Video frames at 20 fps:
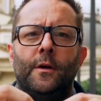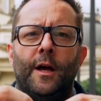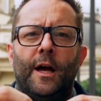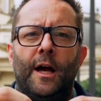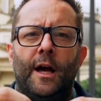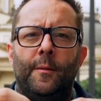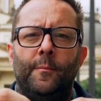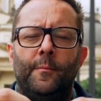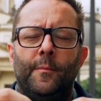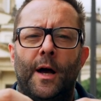
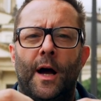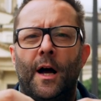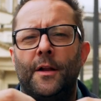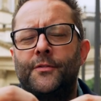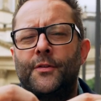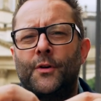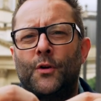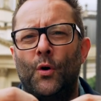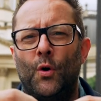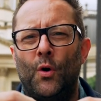
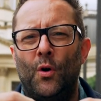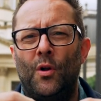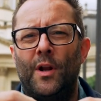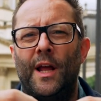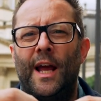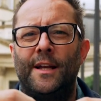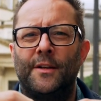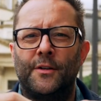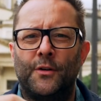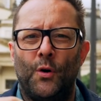answer
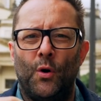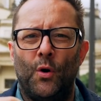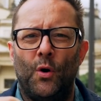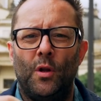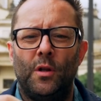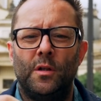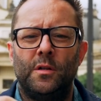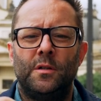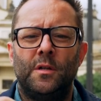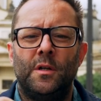call, end
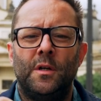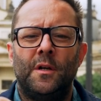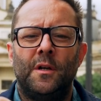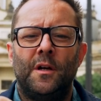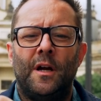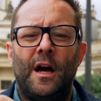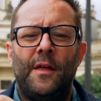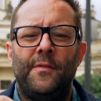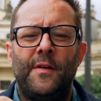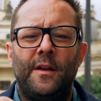call,
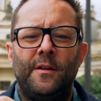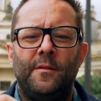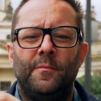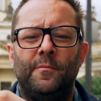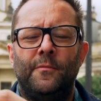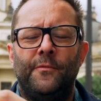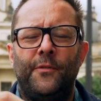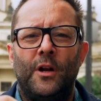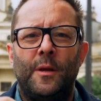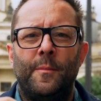and
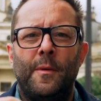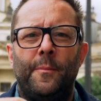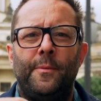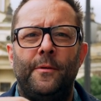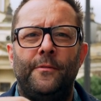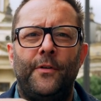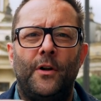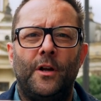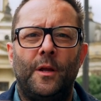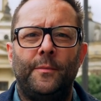then volume up
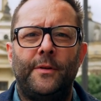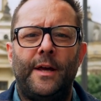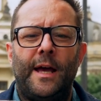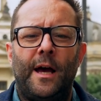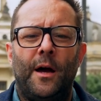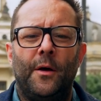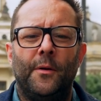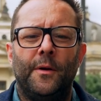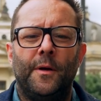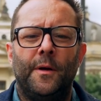and volume
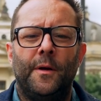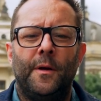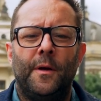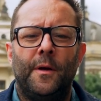down.